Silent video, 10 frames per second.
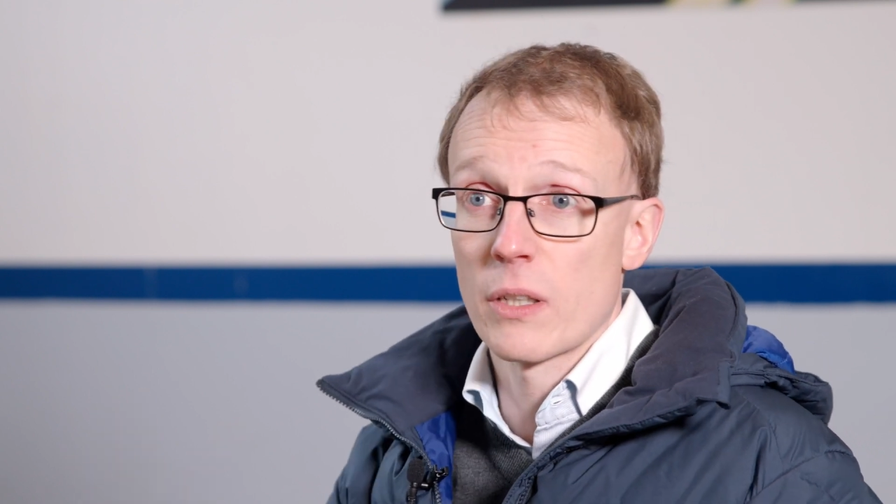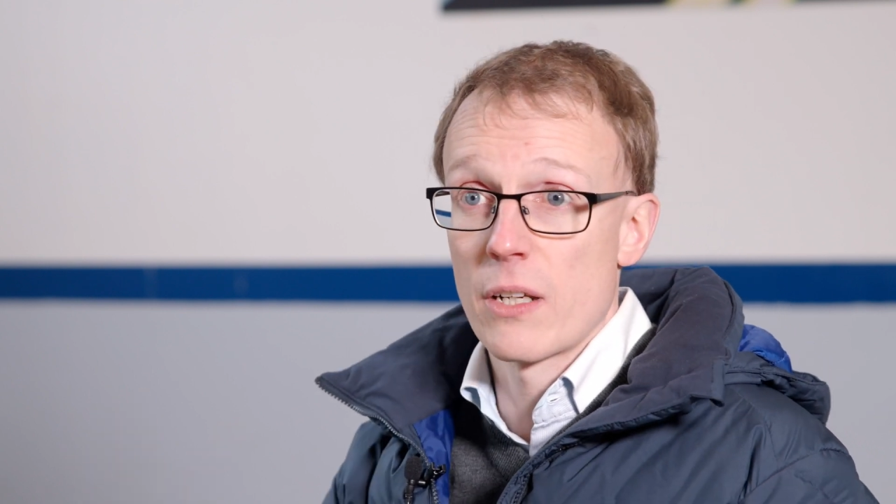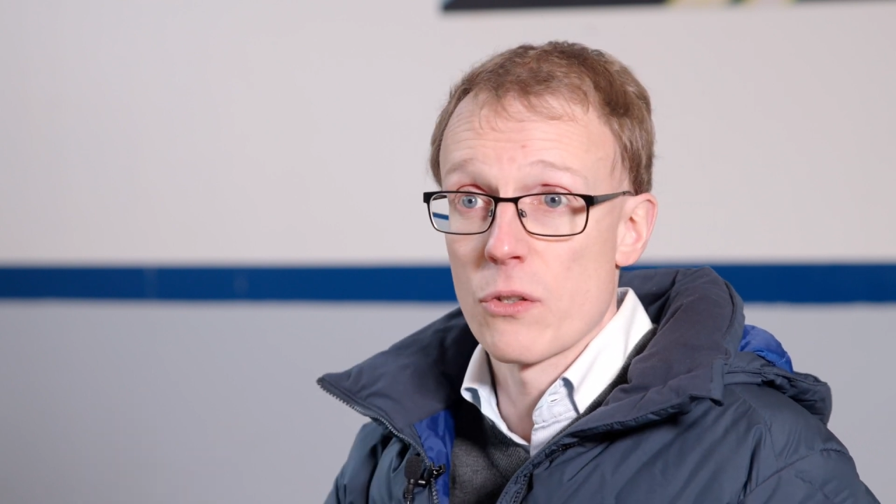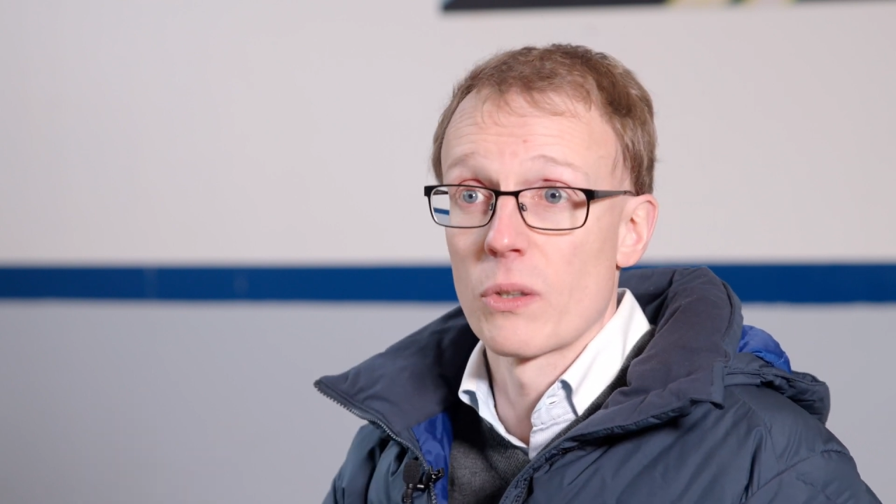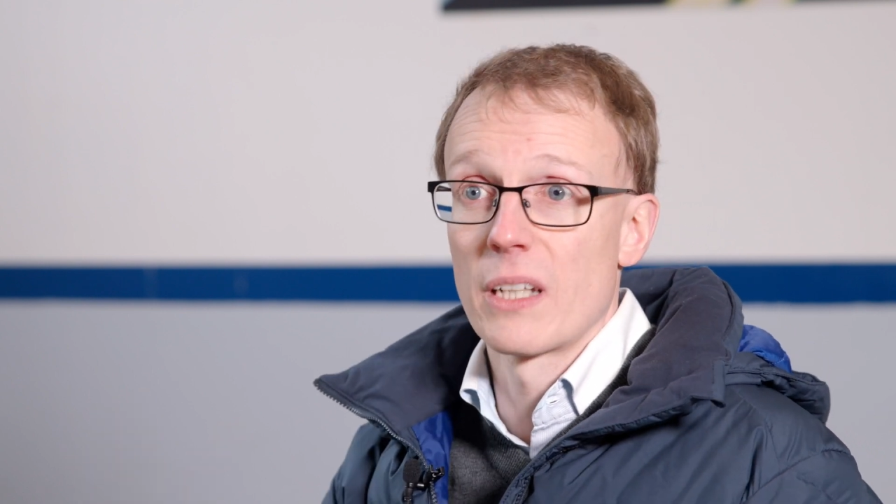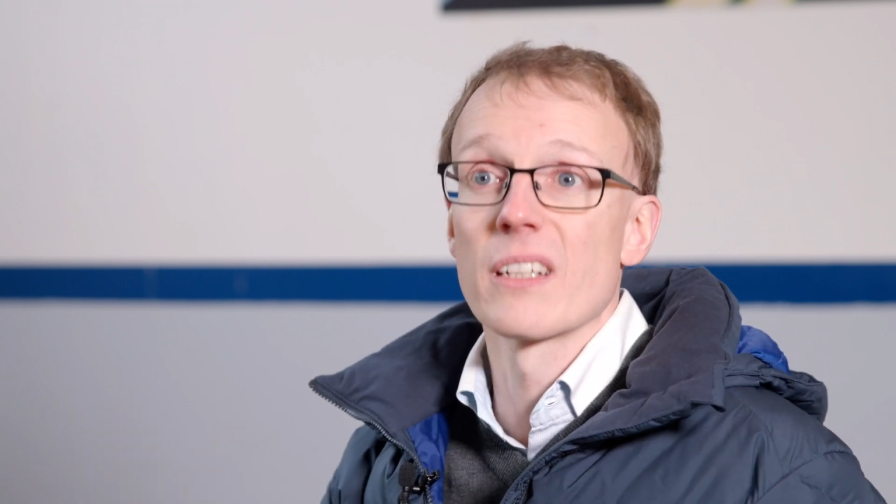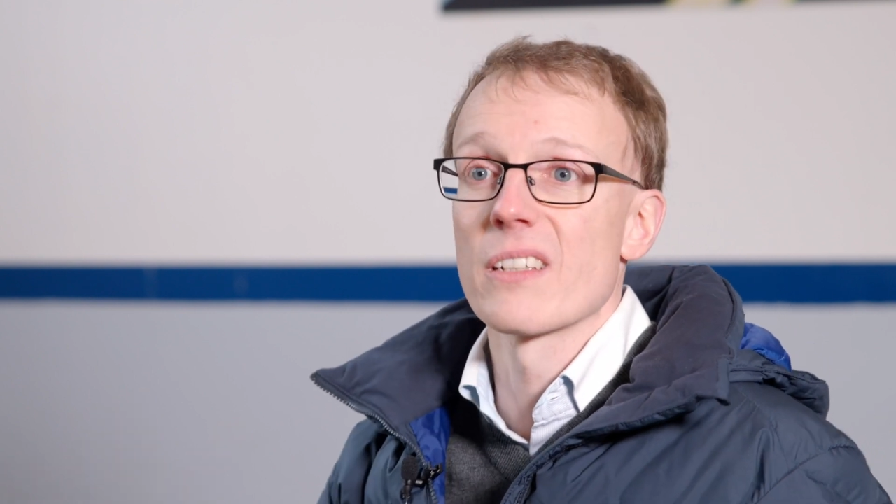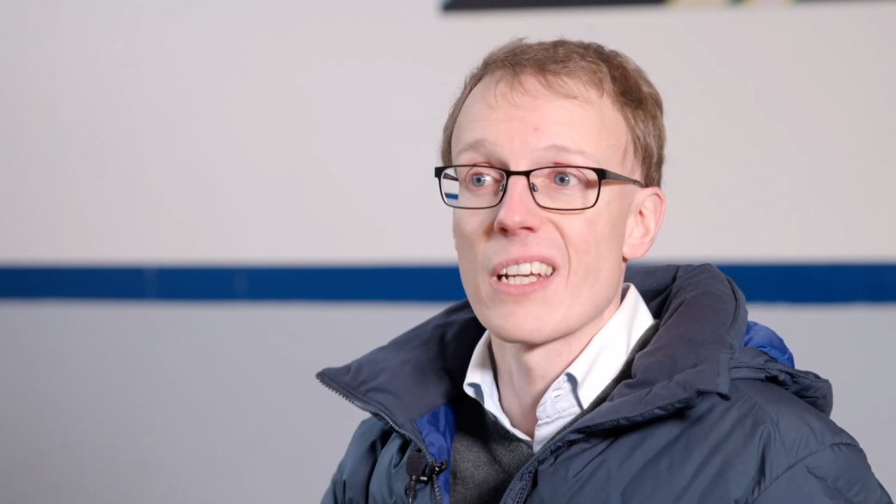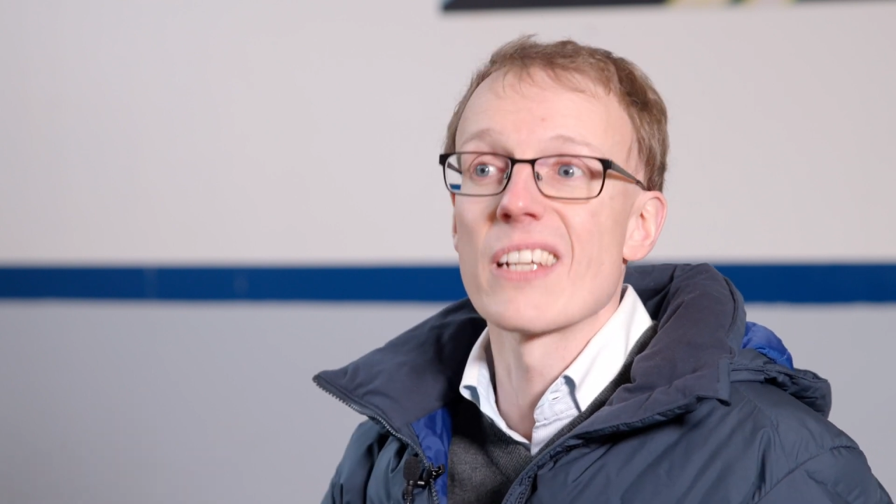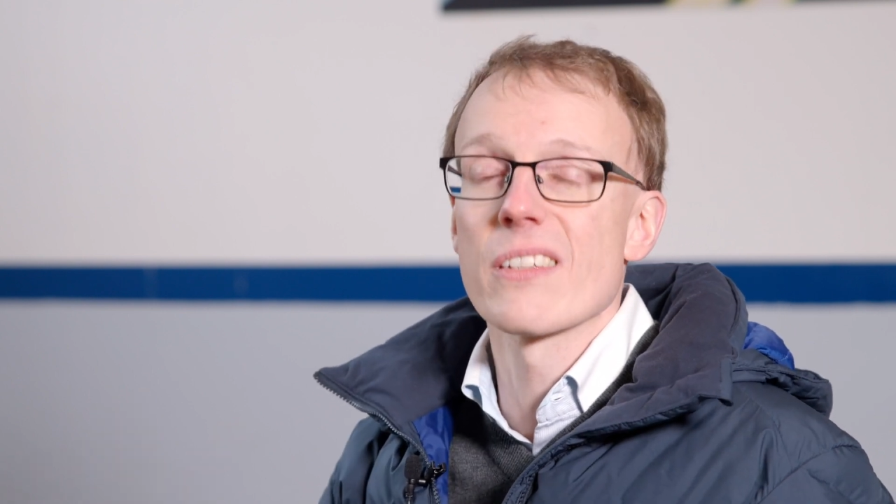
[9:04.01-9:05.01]
okay, so that
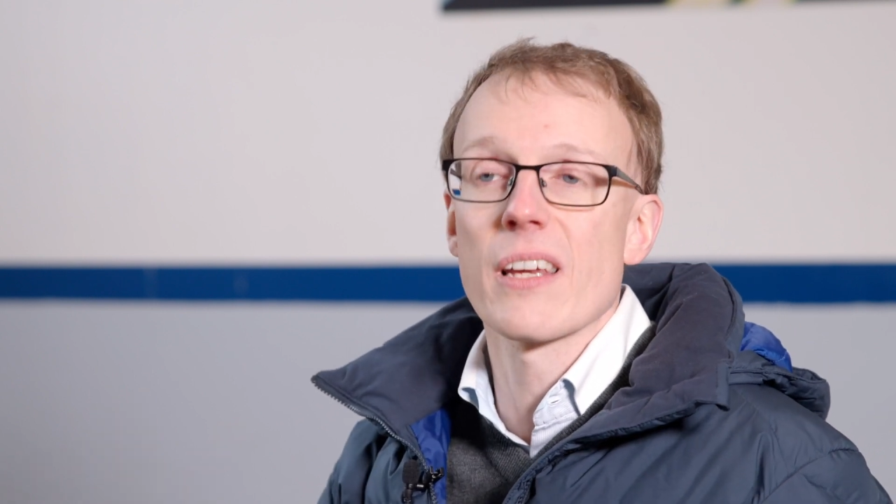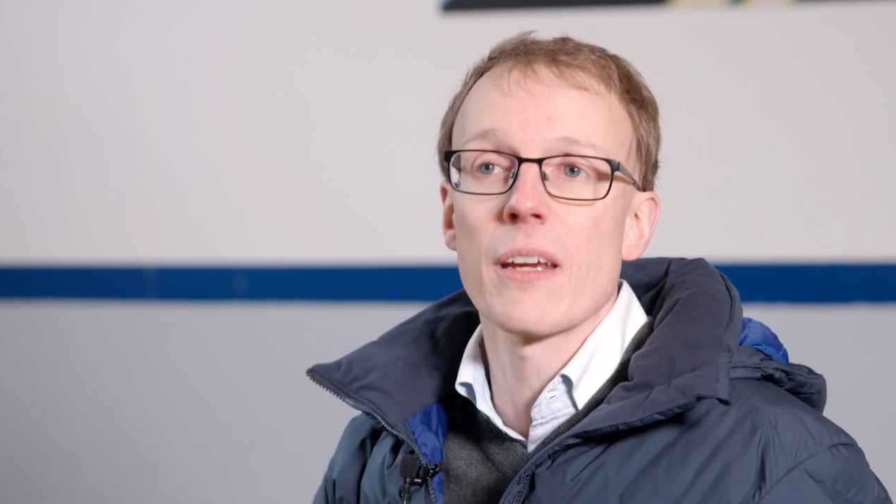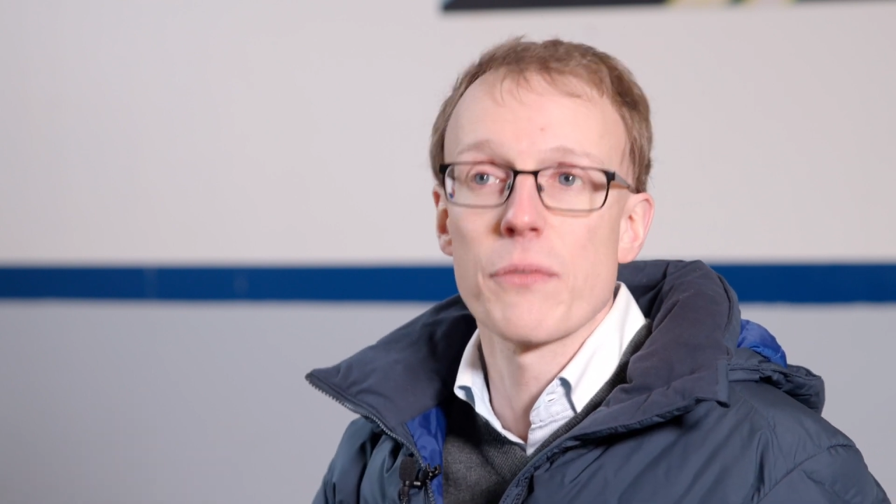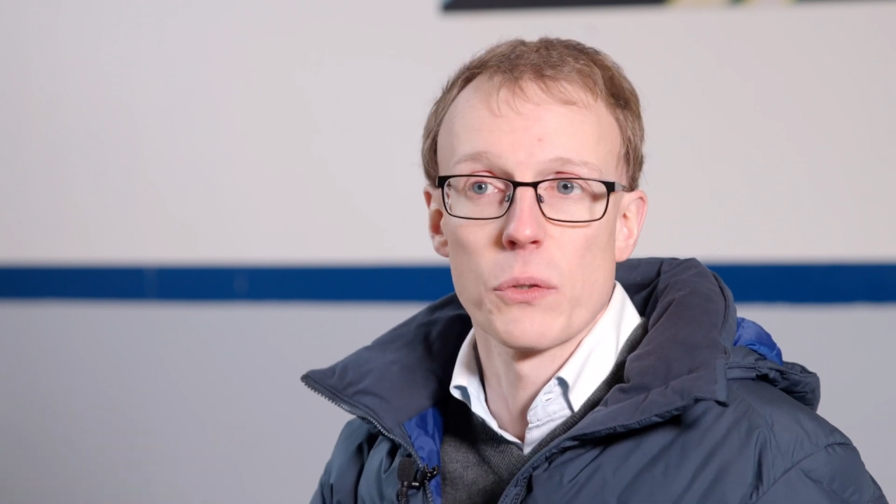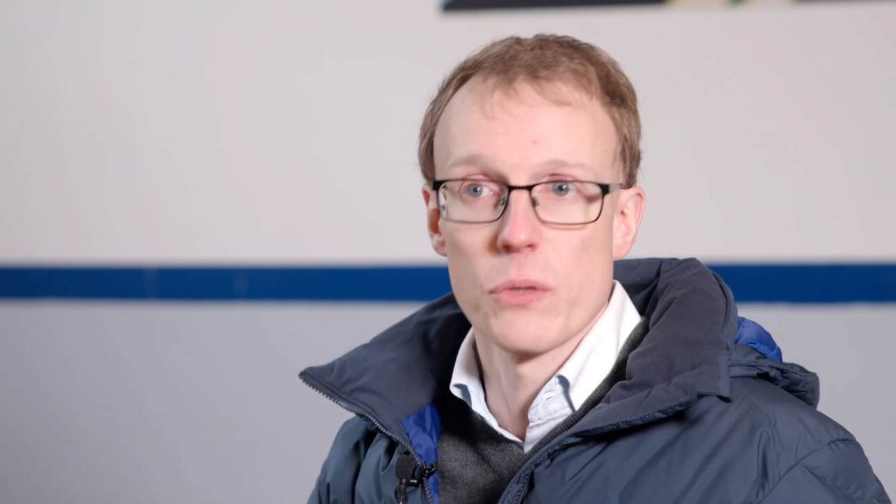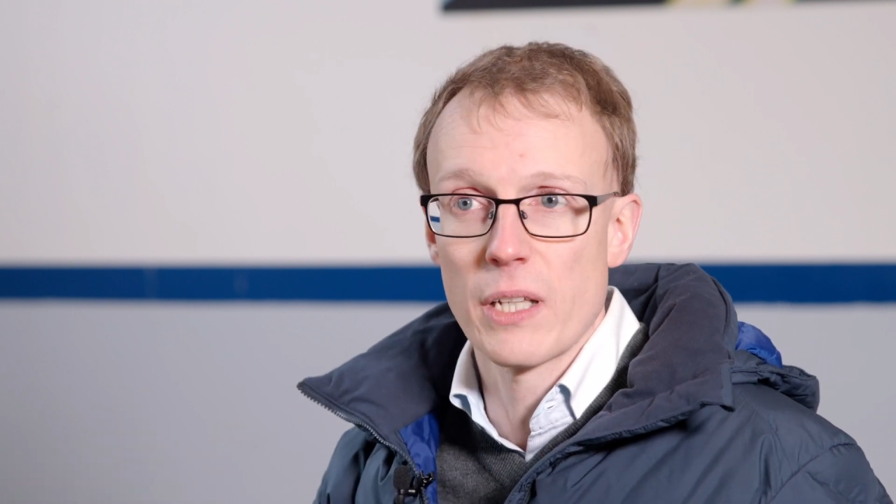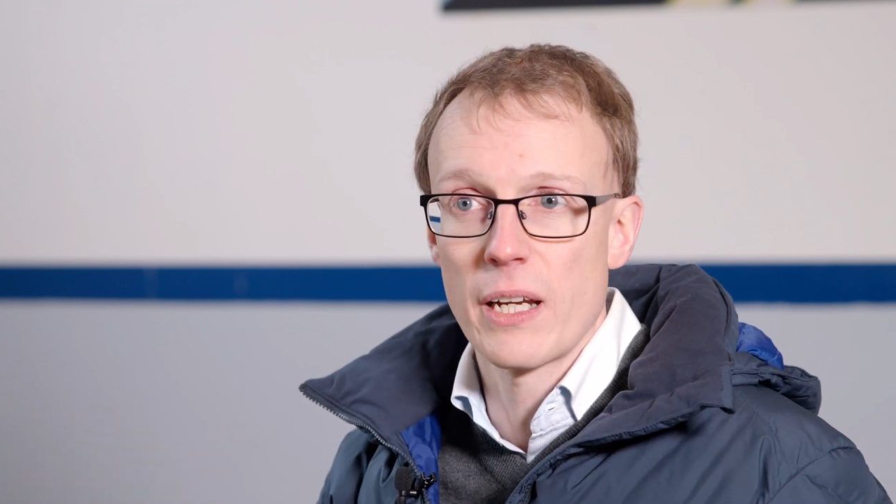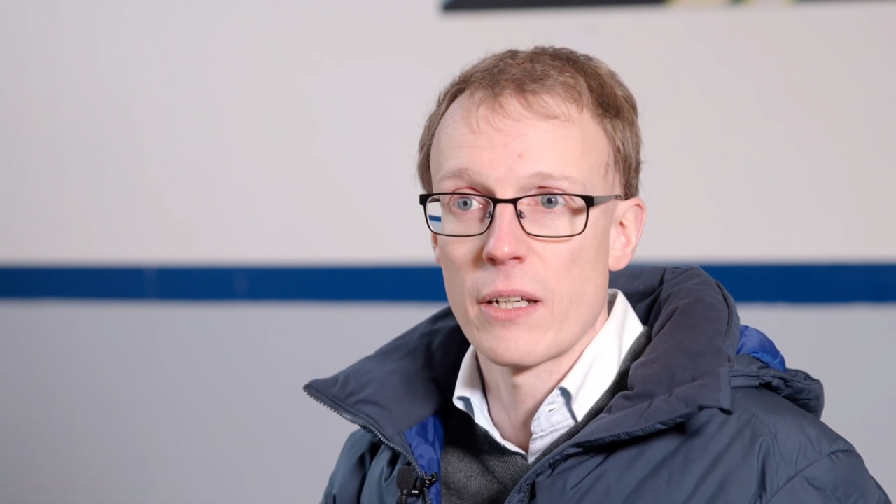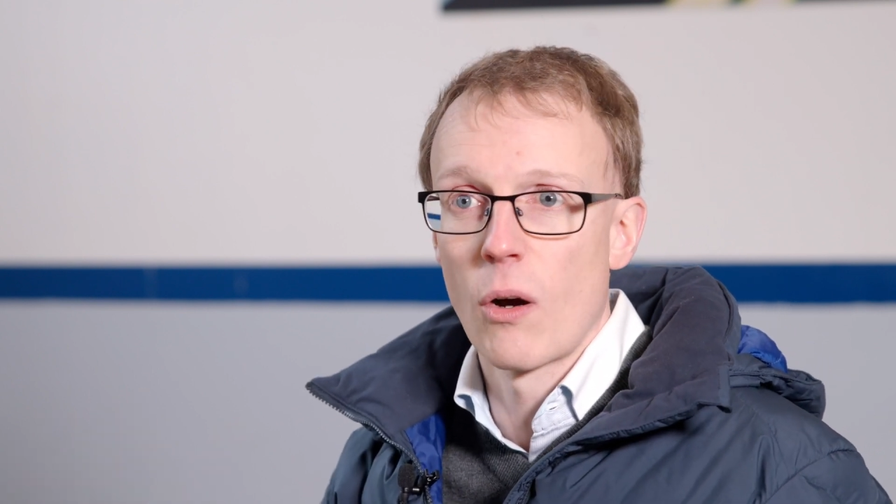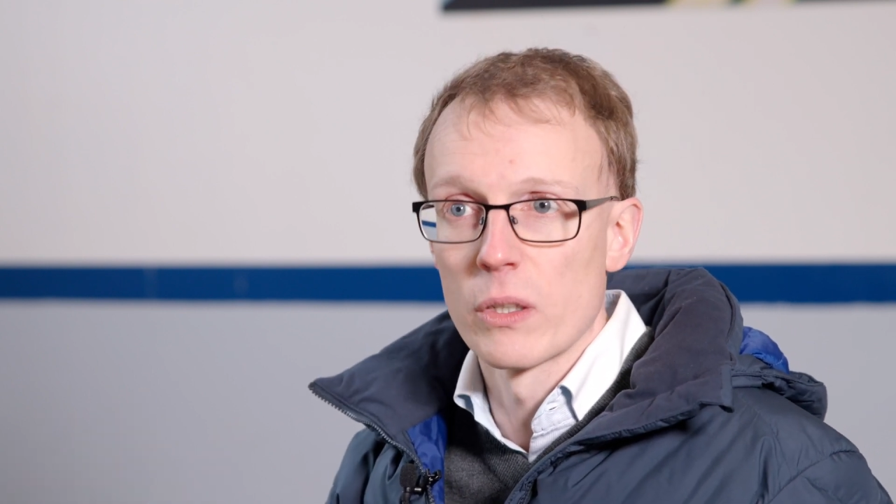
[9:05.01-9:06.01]
it is safe to stay